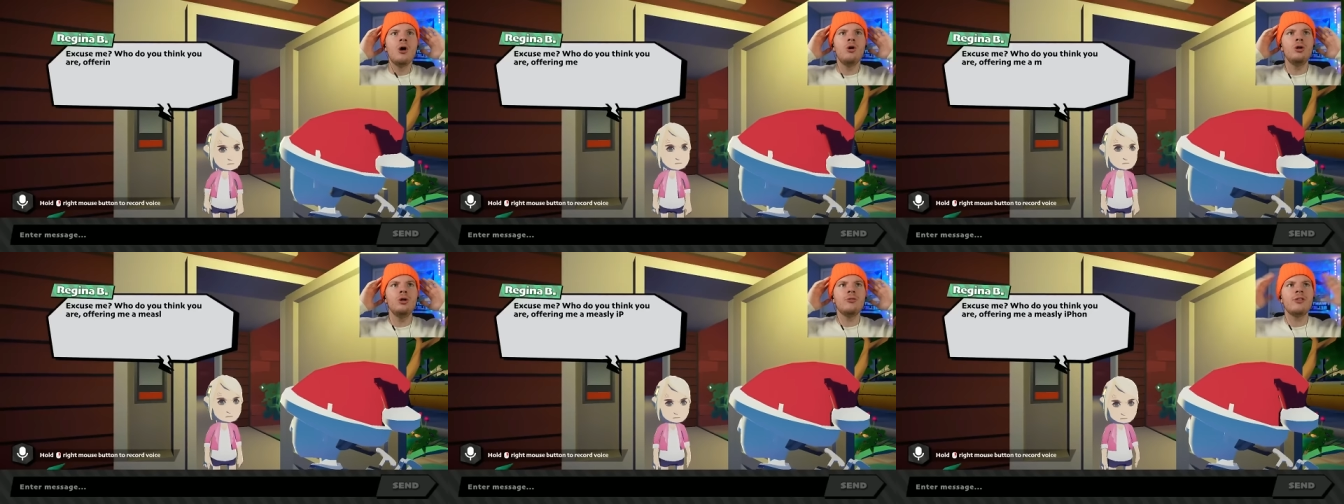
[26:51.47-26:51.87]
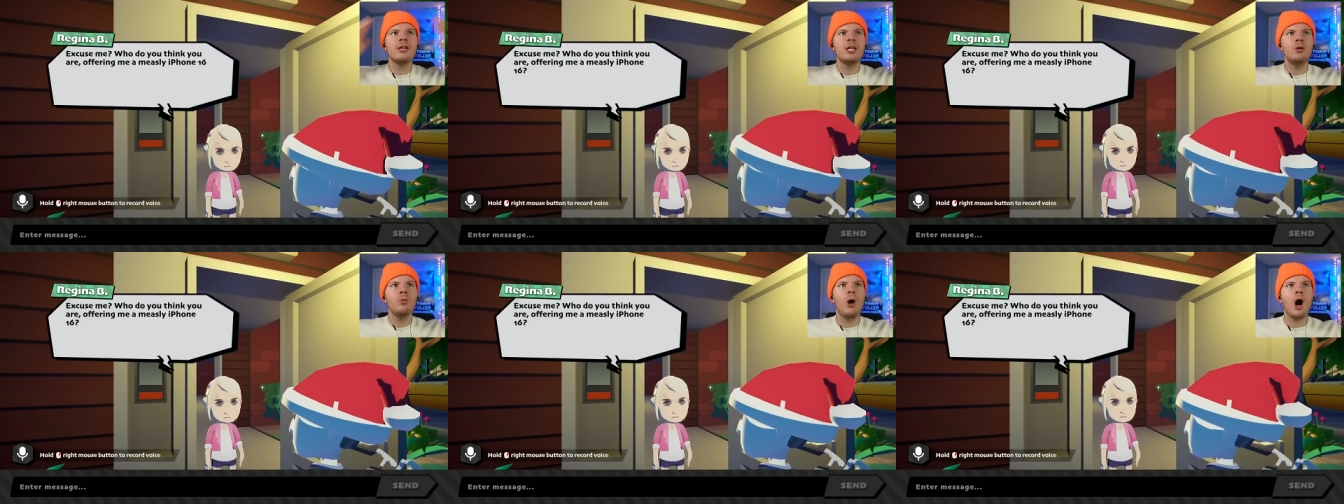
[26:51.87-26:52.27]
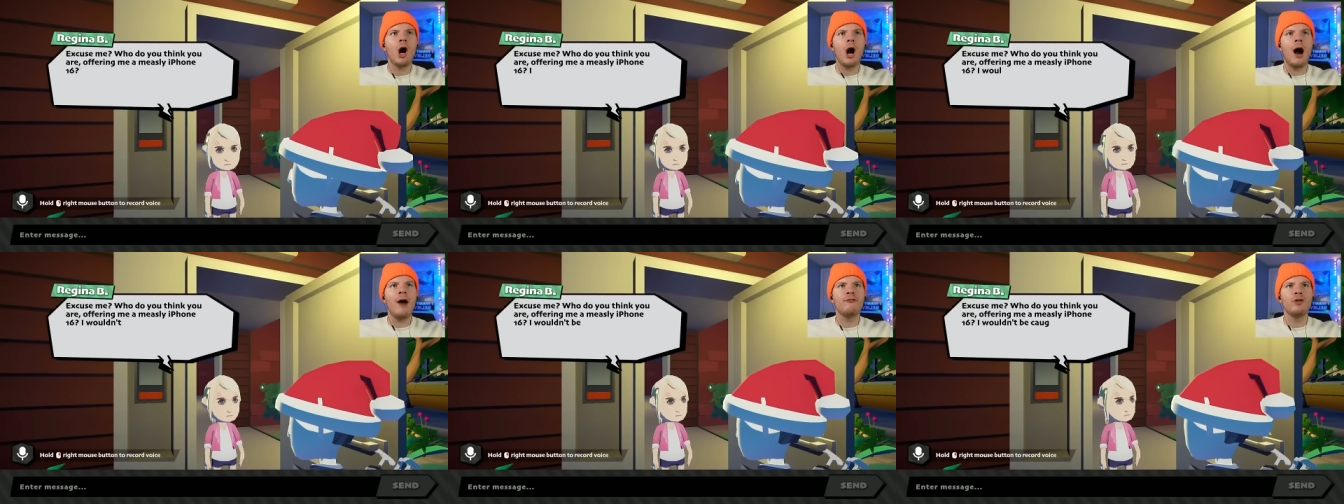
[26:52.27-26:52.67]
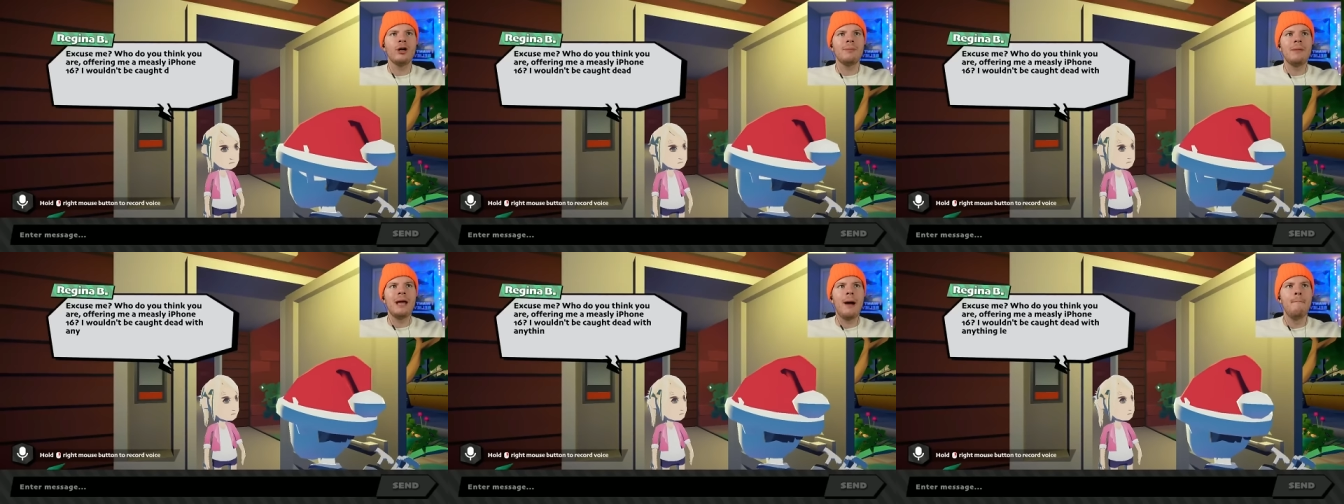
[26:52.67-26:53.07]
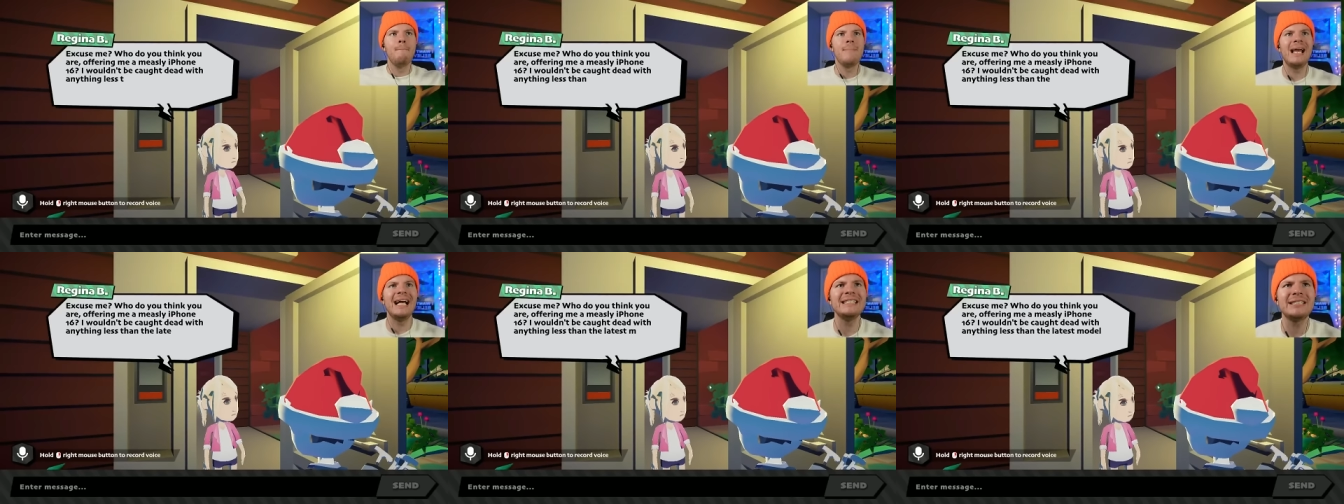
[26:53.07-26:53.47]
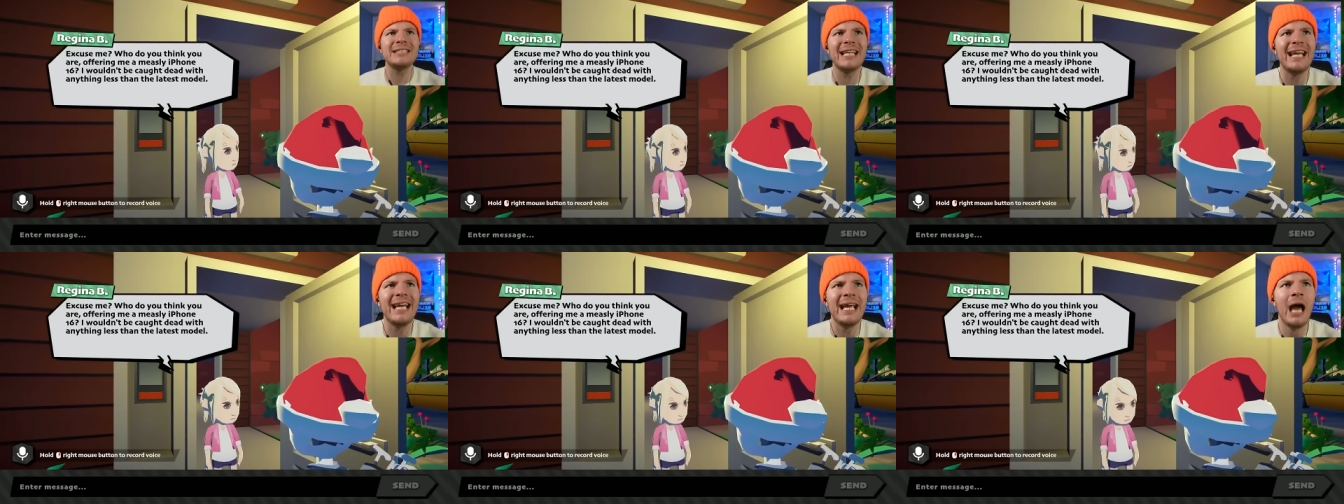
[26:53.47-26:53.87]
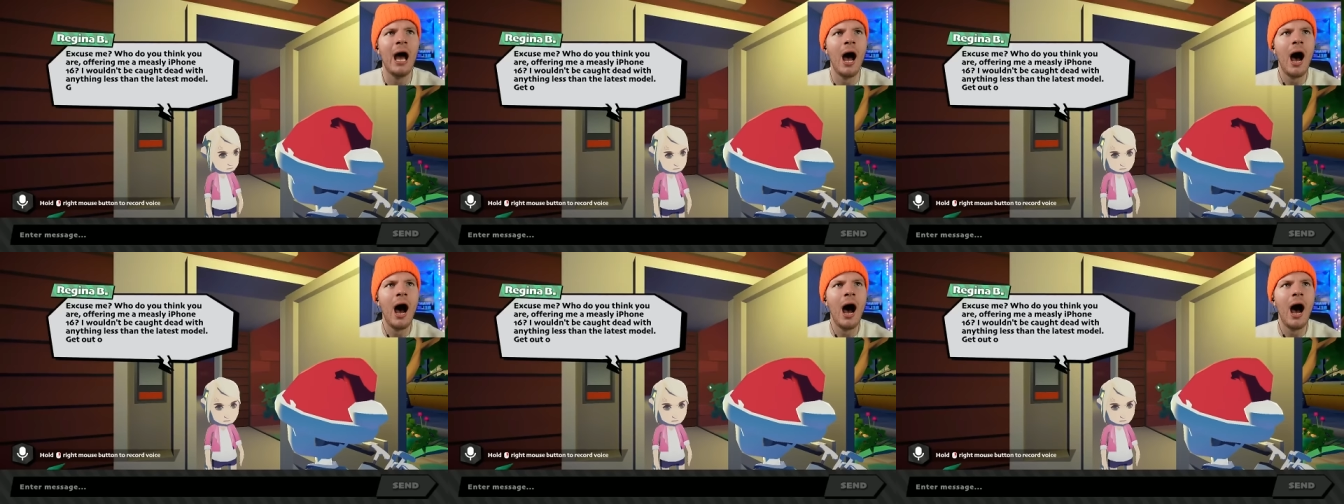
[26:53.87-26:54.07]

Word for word: Who do you think you are, offering me a measly